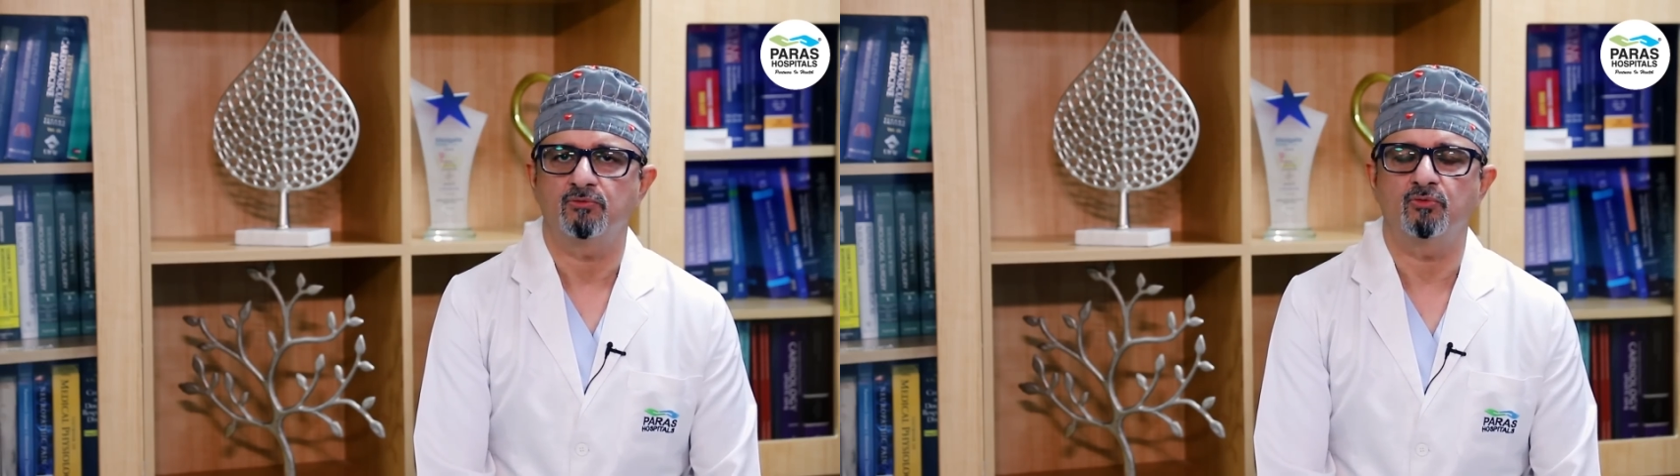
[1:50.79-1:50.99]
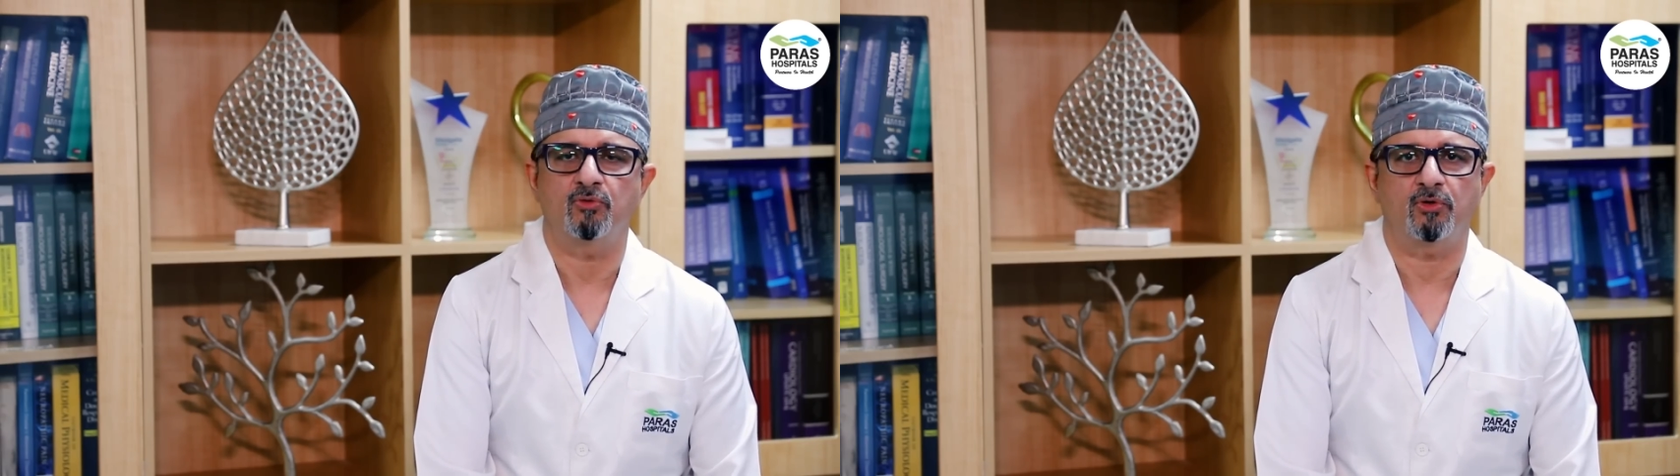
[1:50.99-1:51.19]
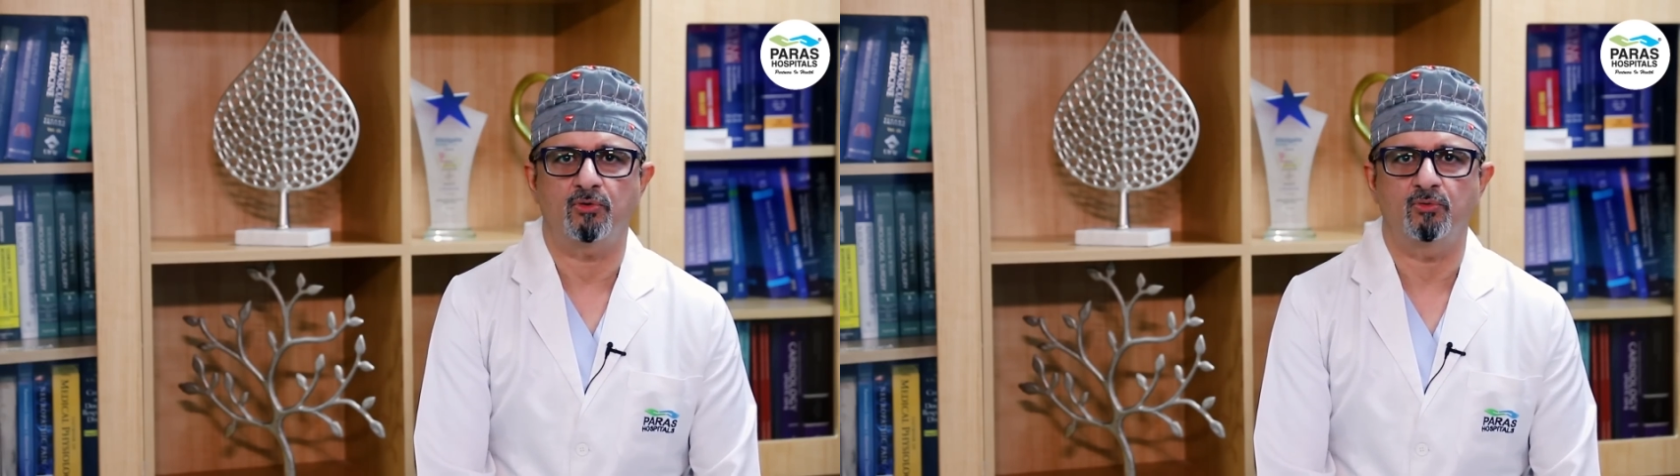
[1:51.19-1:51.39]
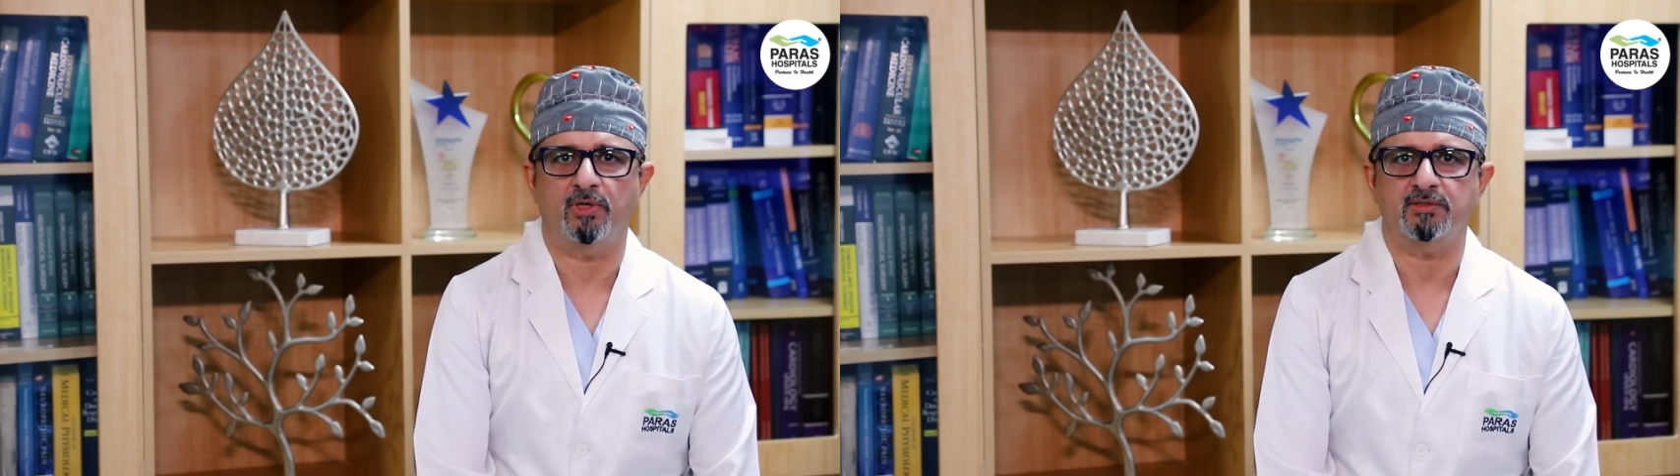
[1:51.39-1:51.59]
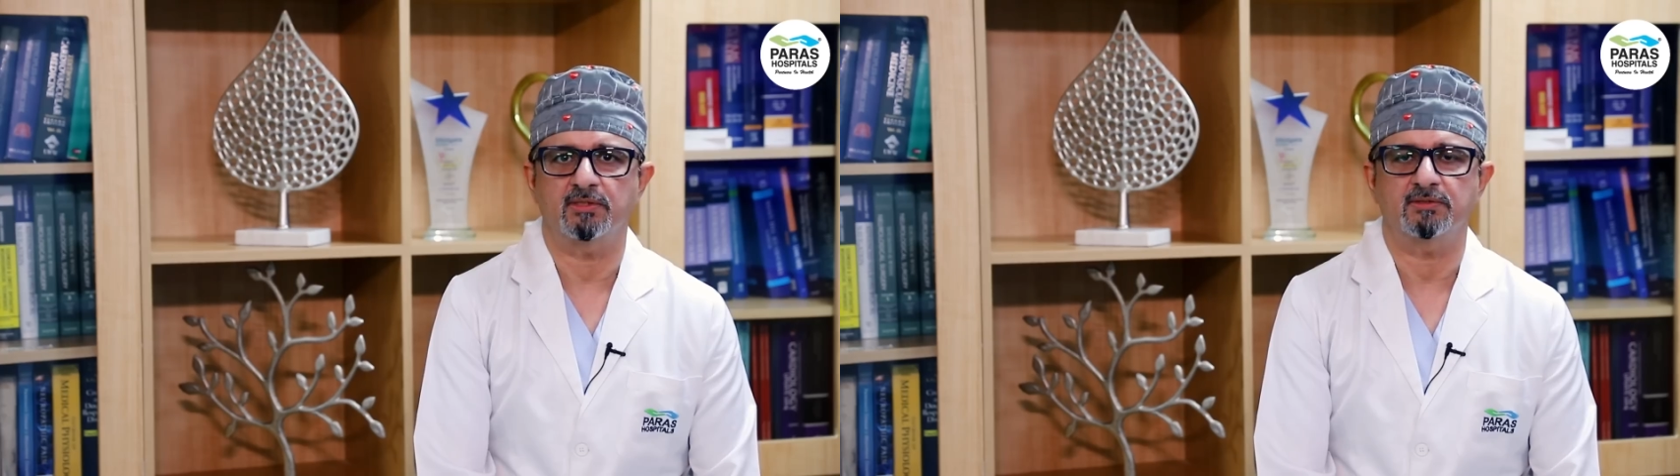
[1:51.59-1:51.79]
Do not do
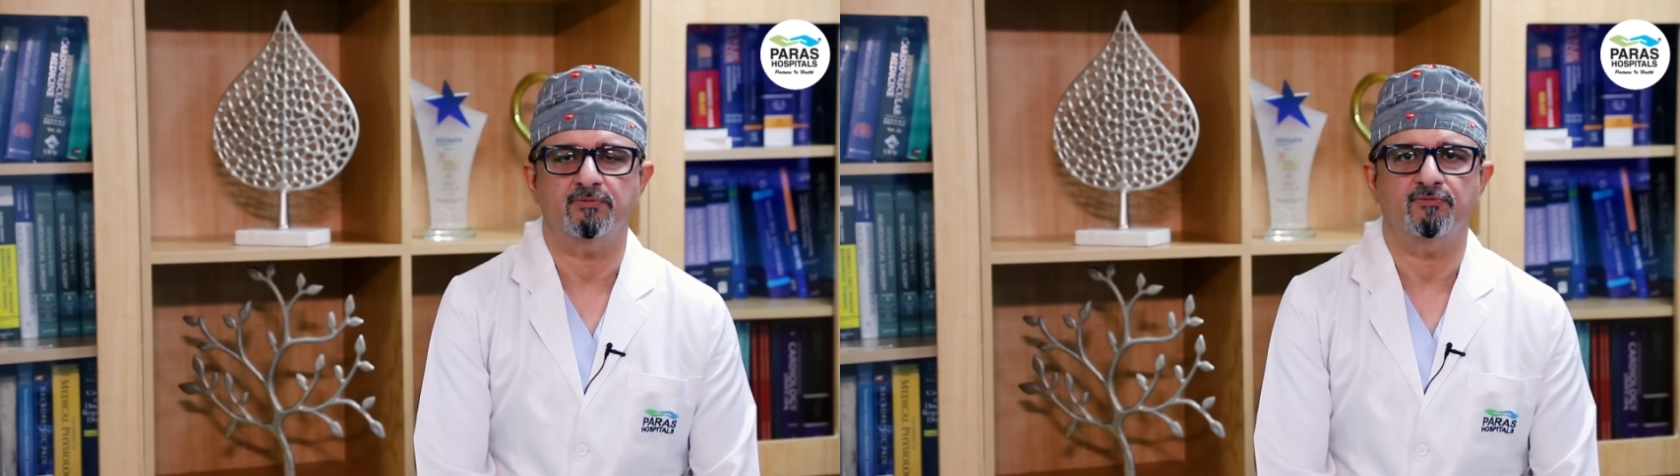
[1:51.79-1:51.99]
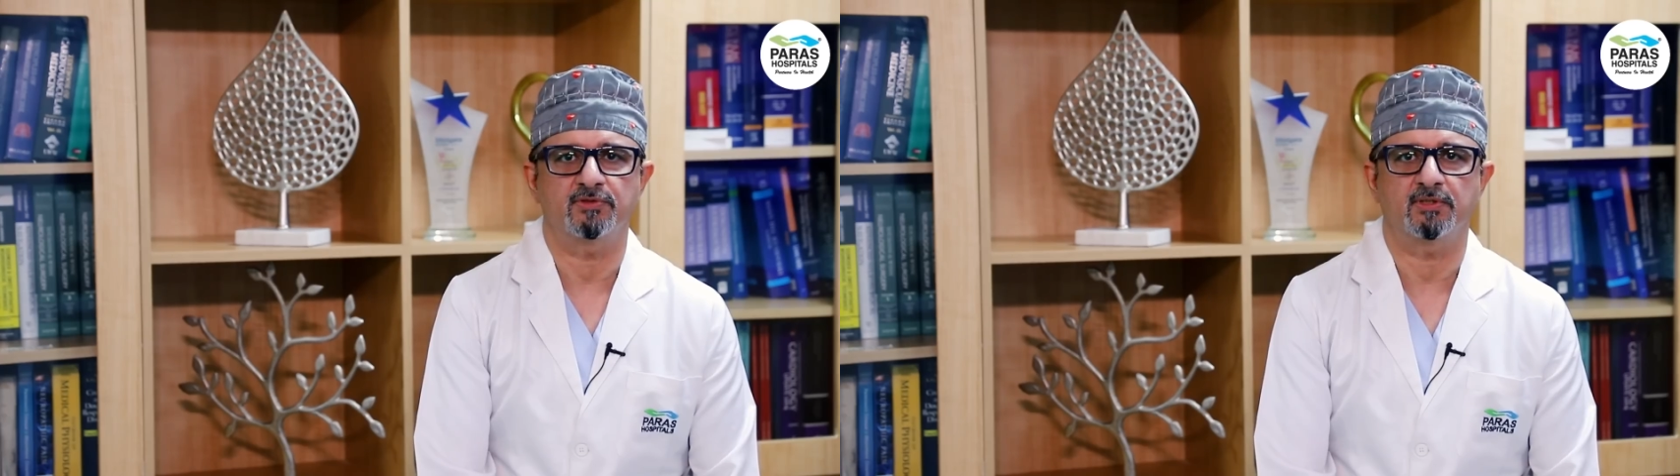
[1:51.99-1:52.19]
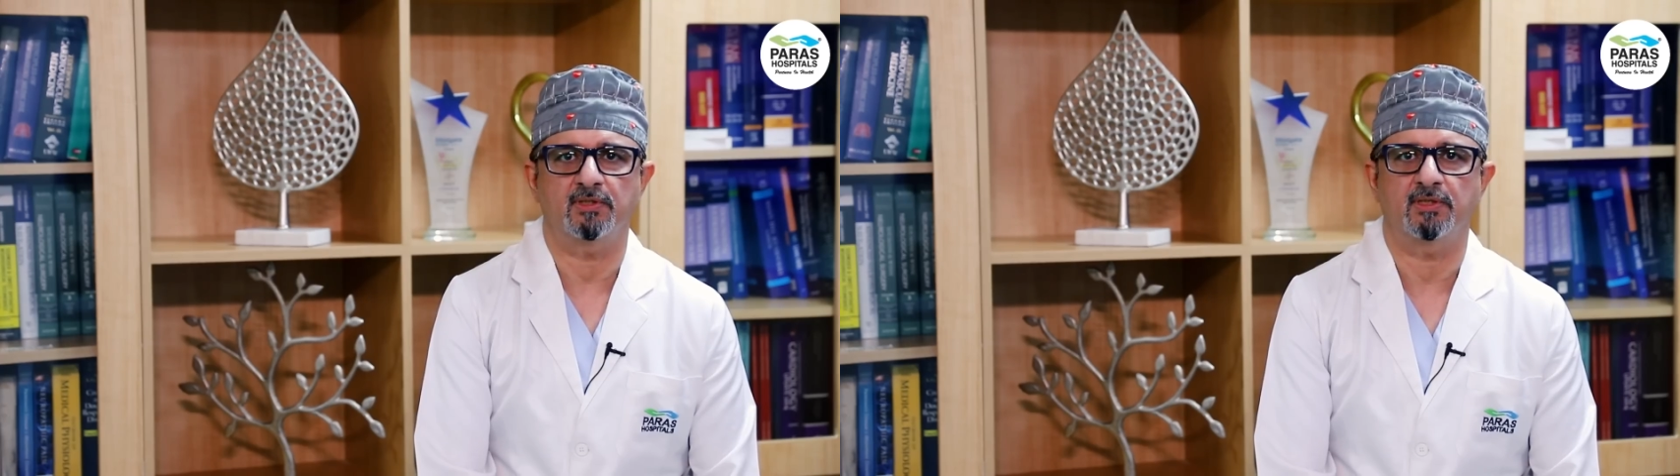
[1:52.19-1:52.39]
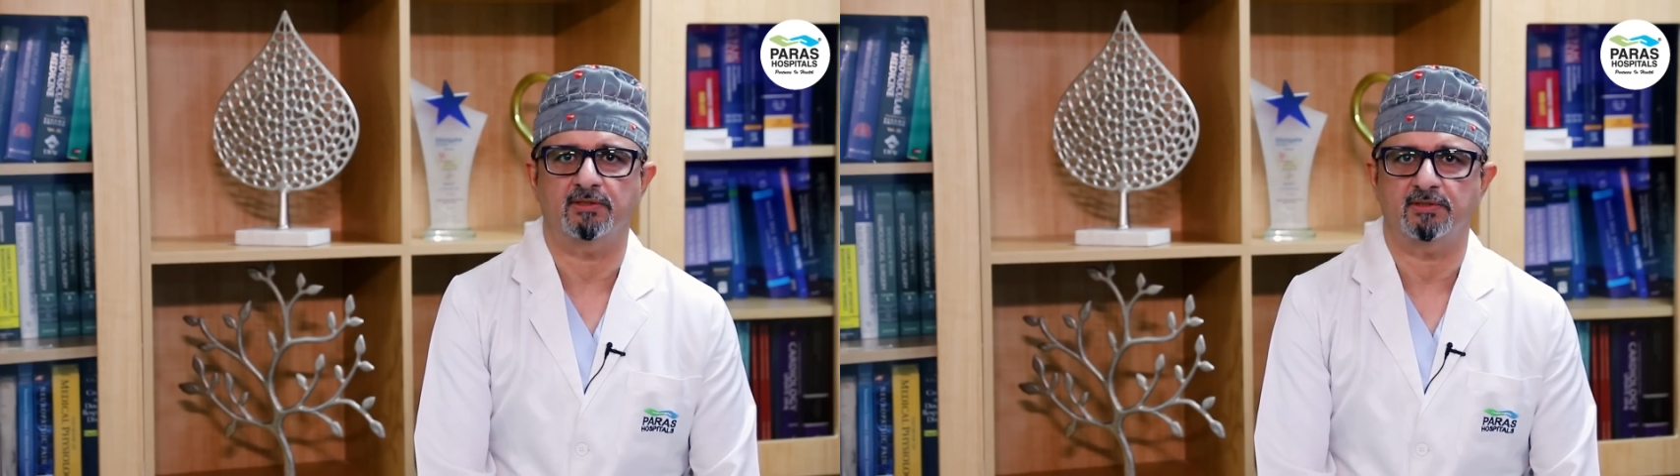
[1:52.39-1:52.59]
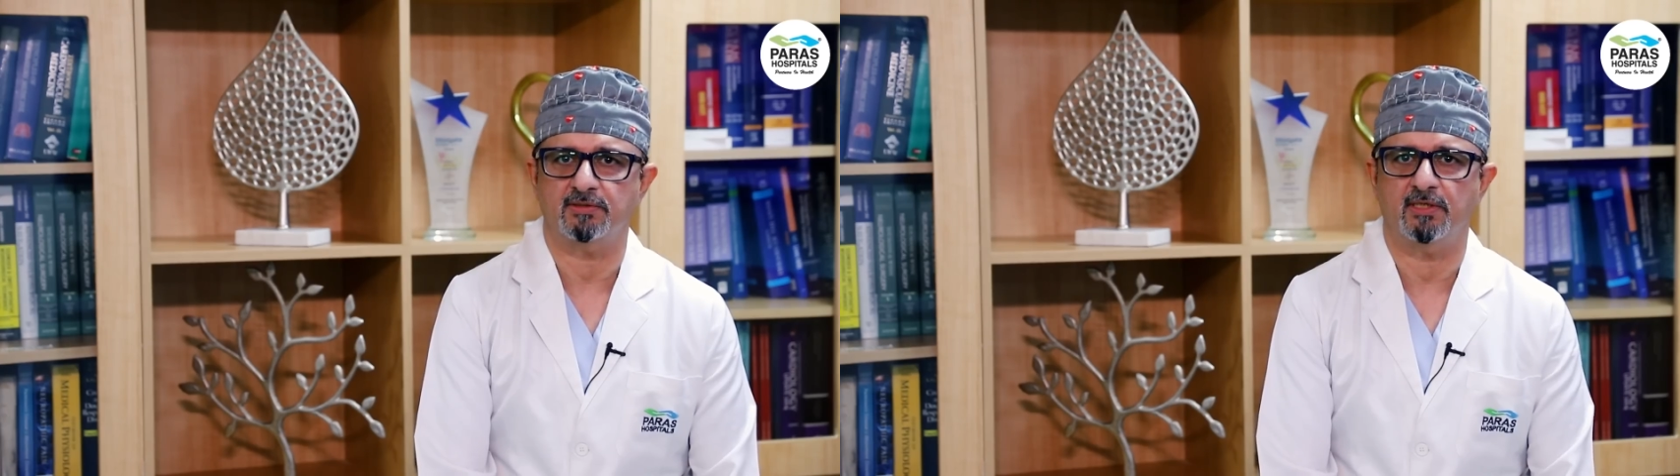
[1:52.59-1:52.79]
excessive physical
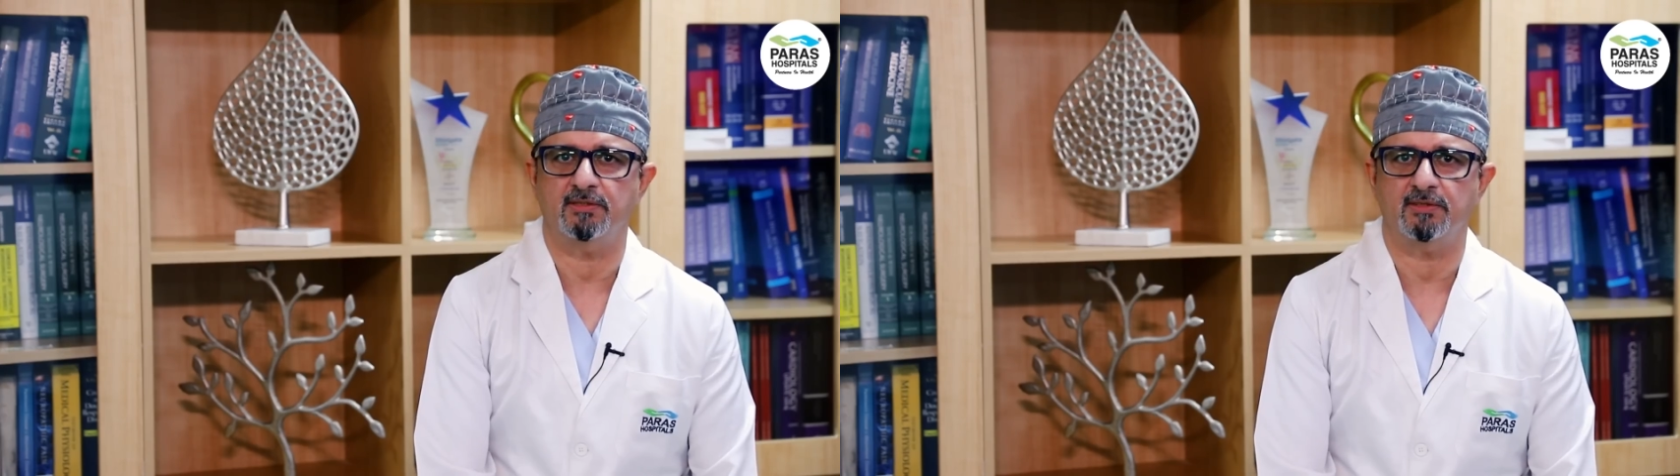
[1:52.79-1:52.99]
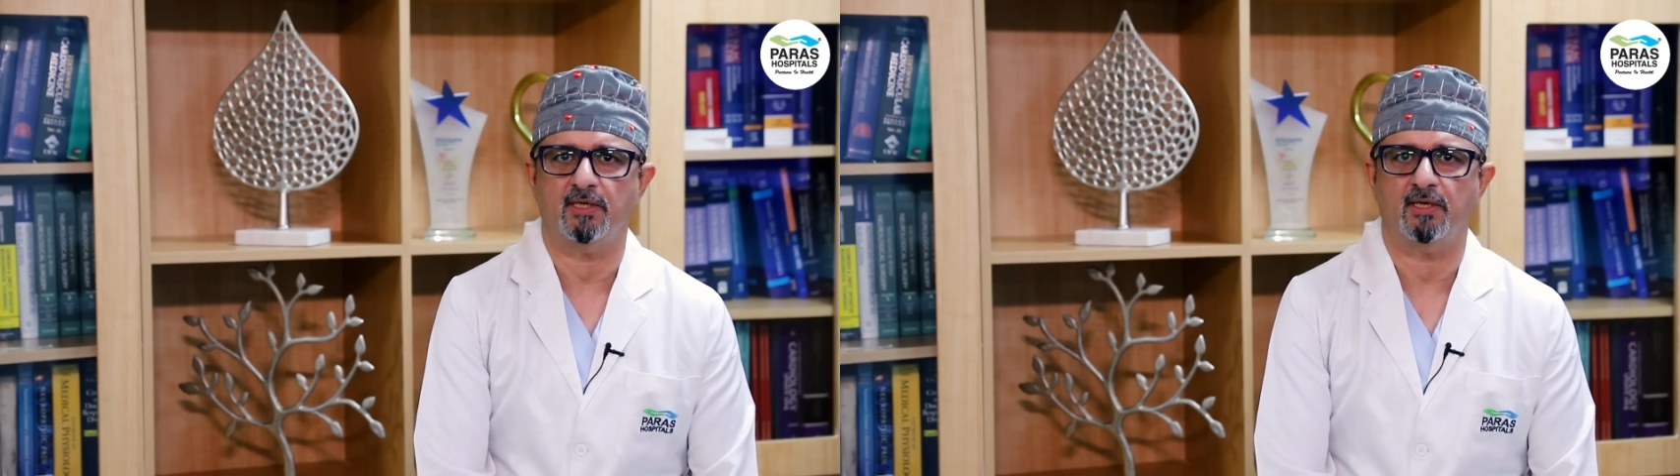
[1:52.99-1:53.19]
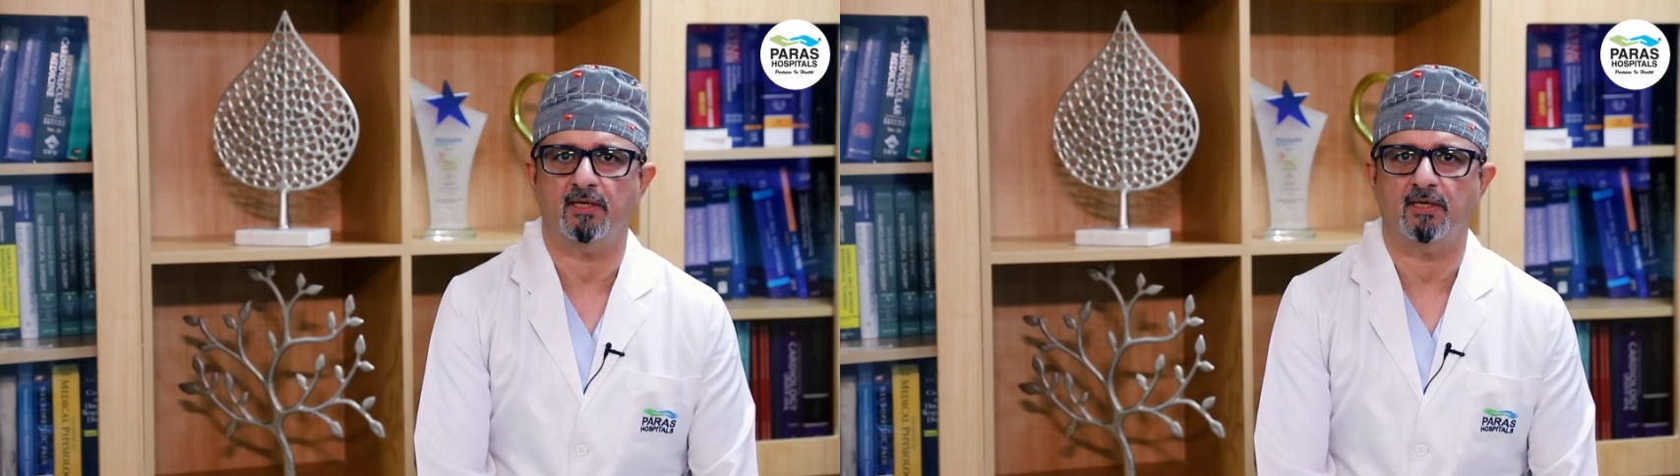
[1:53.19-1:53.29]
exercise